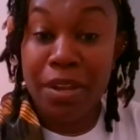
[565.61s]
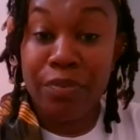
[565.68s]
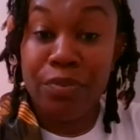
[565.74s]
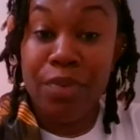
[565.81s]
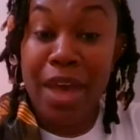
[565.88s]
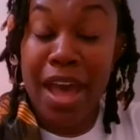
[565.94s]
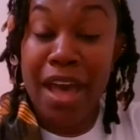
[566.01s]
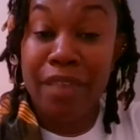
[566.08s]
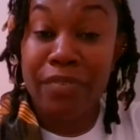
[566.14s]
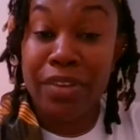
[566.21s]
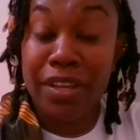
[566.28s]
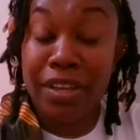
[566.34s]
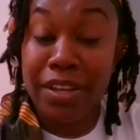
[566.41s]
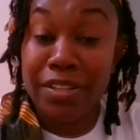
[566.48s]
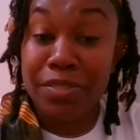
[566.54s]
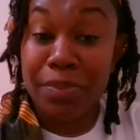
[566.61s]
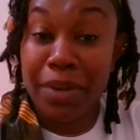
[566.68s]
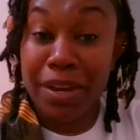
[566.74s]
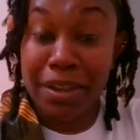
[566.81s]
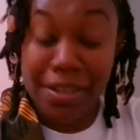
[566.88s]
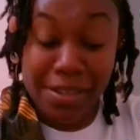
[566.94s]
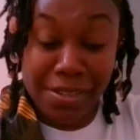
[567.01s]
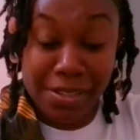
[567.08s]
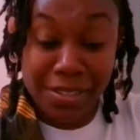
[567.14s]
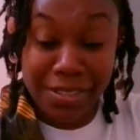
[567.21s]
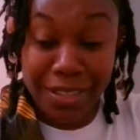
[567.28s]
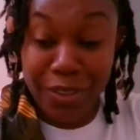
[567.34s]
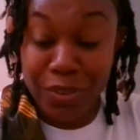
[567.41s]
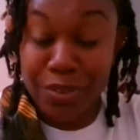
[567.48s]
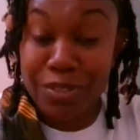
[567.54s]
If you haven't, it is what it is.
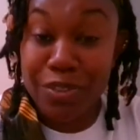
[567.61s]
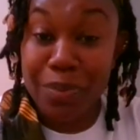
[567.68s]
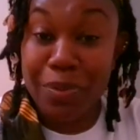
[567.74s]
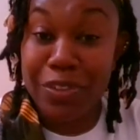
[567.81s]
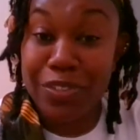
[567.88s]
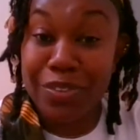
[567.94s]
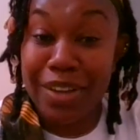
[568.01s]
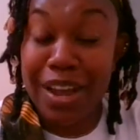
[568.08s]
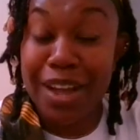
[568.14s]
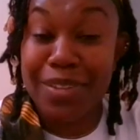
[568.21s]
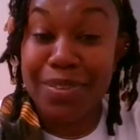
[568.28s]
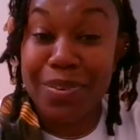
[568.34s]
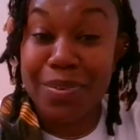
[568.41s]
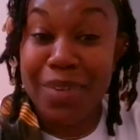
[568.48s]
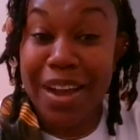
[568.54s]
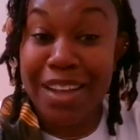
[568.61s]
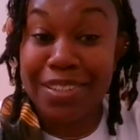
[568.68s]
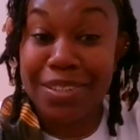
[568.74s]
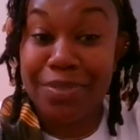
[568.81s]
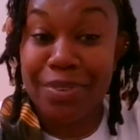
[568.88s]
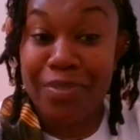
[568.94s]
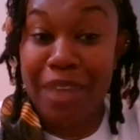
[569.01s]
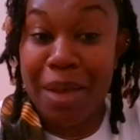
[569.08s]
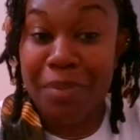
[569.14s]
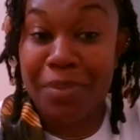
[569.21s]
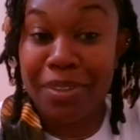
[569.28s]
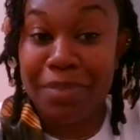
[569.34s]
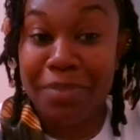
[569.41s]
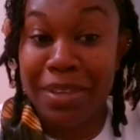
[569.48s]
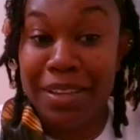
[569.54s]
Thank you so much, you guys, for watching, for vibing
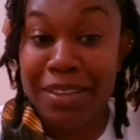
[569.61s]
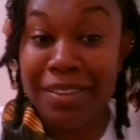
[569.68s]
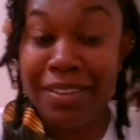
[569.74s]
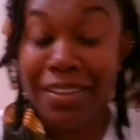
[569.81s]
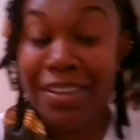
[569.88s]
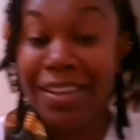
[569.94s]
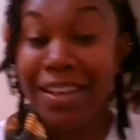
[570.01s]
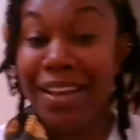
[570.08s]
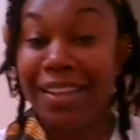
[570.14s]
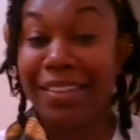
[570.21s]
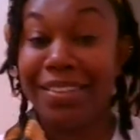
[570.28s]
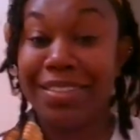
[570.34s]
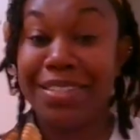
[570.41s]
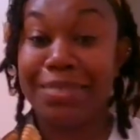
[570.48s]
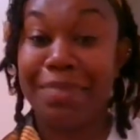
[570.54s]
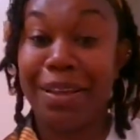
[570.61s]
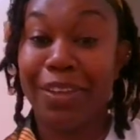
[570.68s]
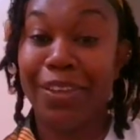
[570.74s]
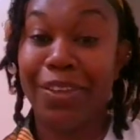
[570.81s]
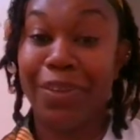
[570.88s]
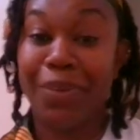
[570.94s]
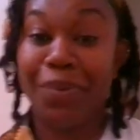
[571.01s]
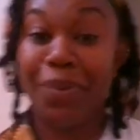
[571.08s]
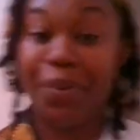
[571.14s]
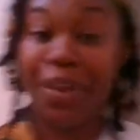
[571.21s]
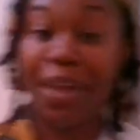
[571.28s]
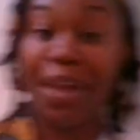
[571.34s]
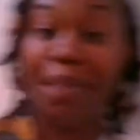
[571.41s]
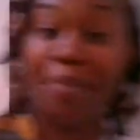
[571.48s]
with me. And this is my cue, okay?